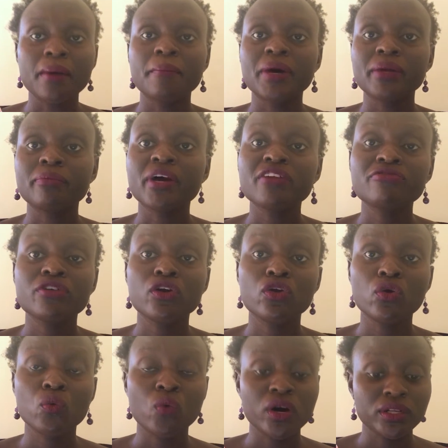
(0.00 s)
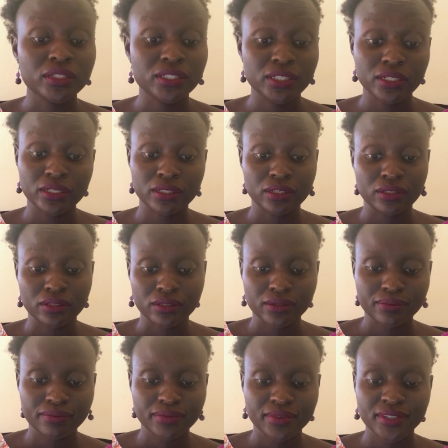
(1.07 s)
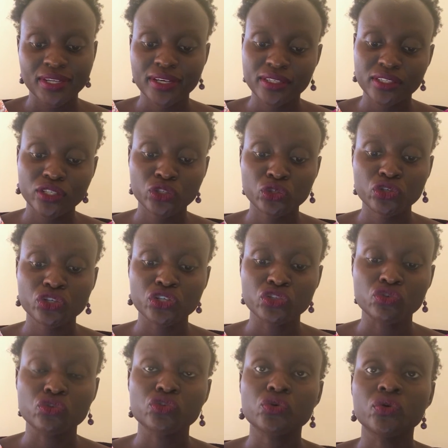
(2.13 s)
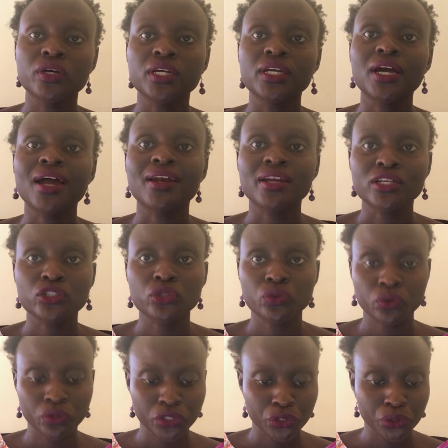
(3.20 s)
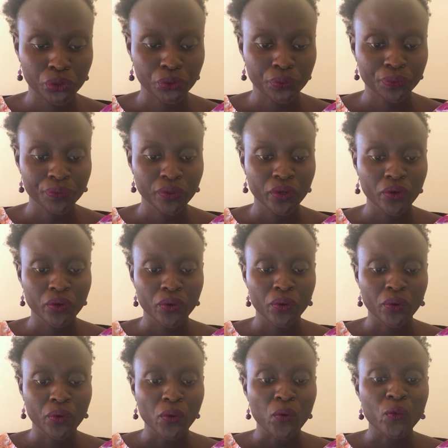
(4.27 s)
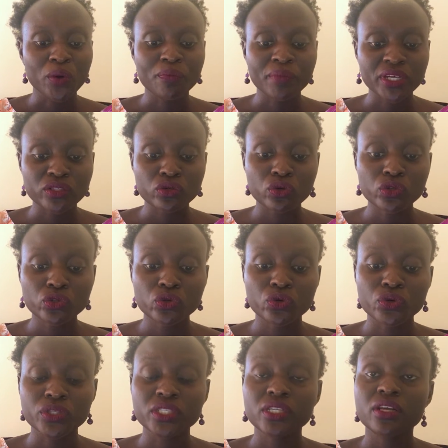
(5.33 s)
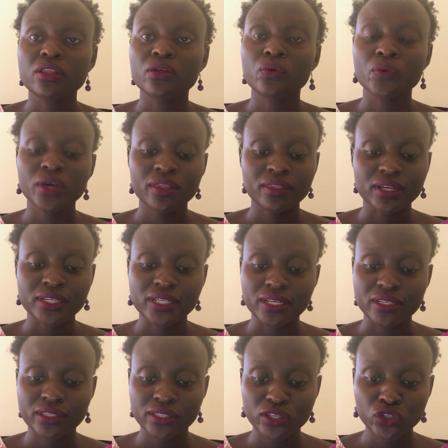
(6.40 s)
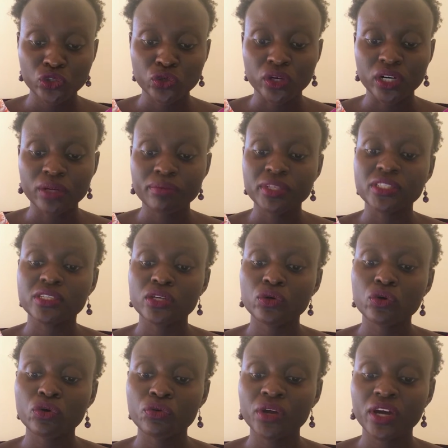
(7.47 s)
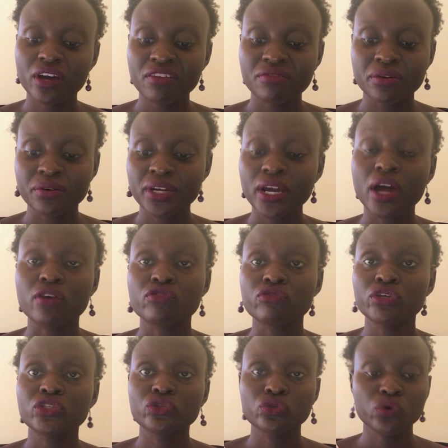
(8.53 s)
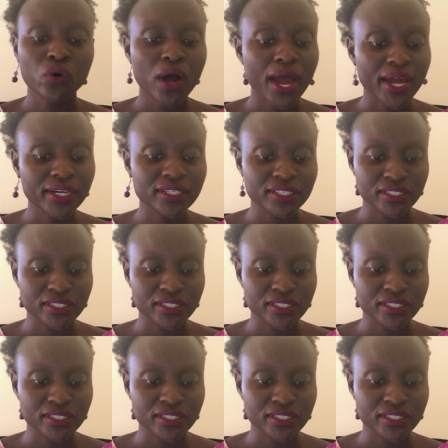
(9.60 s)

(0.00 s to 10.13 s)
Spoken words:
But my fellow world citizens, taxation is not only a national issue. We must also consider the way that taxation limits equal recovery at regional and